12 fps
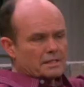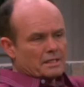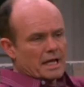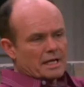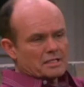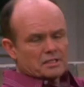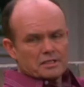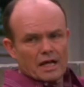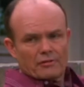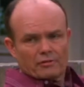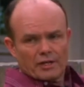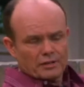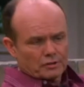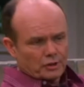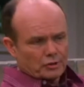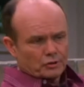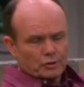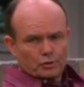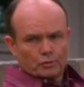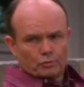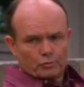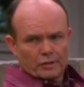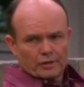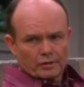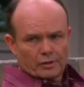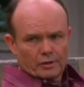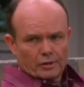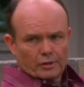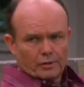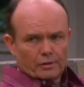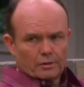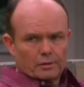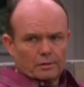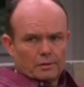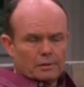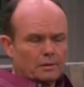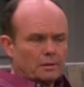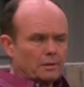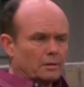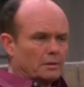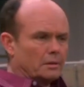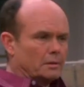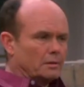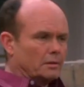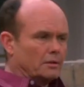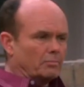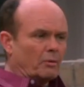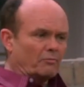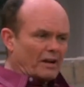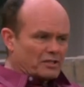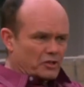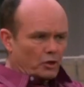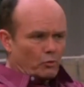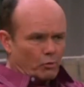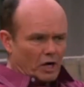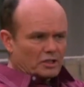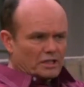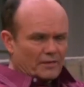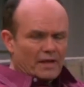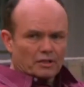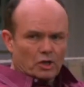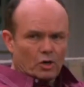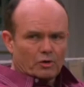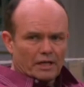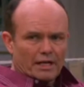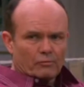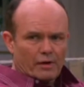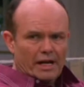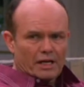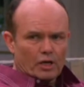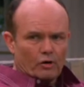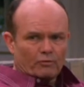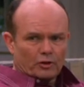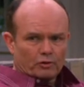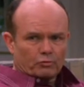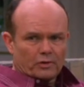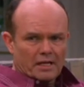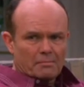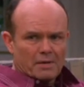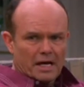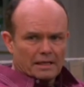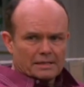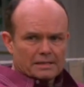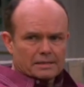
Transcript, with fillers: has nothing to do with Earl. The professor worked on that coconut radio for 3 months.